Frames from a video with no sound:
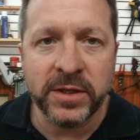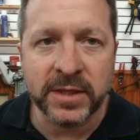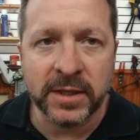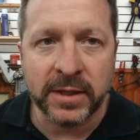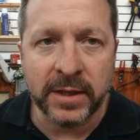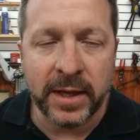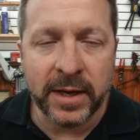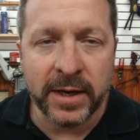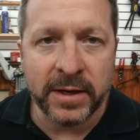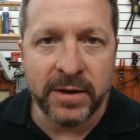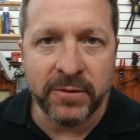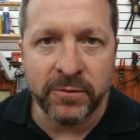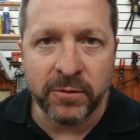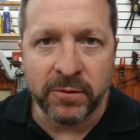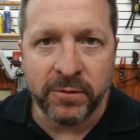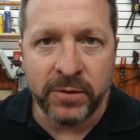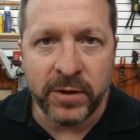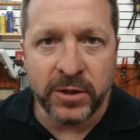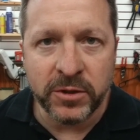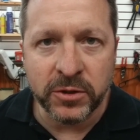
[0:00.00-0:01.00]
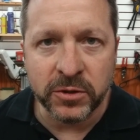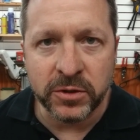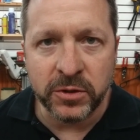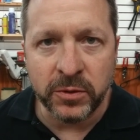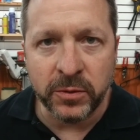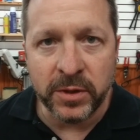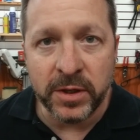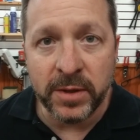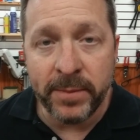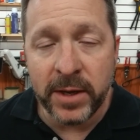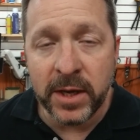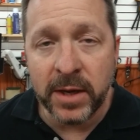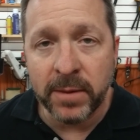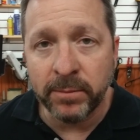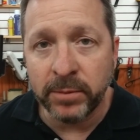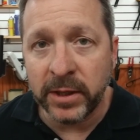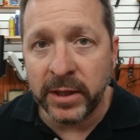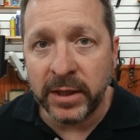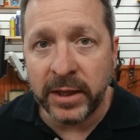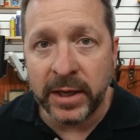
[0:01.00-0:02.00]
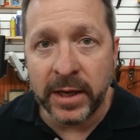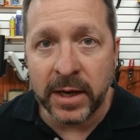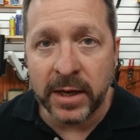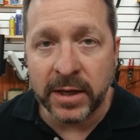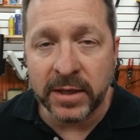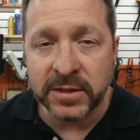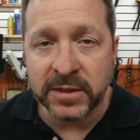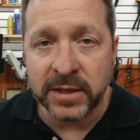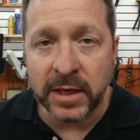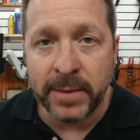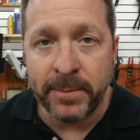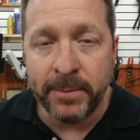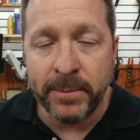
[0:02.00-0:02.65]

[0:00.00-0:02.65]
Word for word: has a lot of different features to it, and to be completely honest,